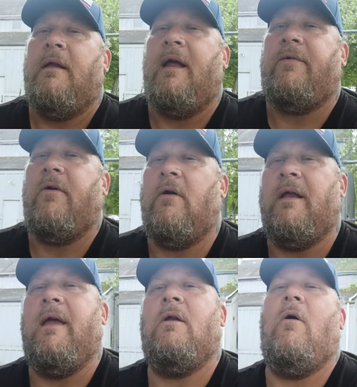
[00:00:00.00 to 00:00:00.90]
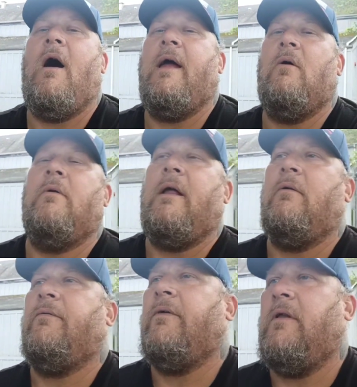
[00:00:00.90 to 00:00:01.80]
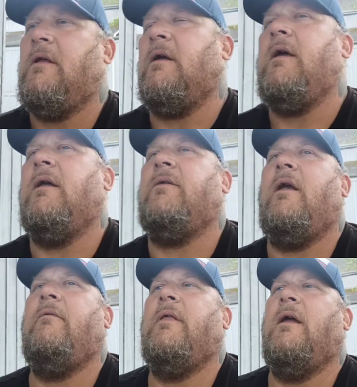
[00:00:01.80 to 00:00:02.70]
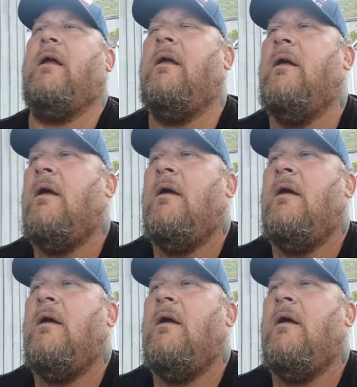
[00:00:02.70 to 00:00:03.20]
And that started in Ohio when I was visiting the kids and everything.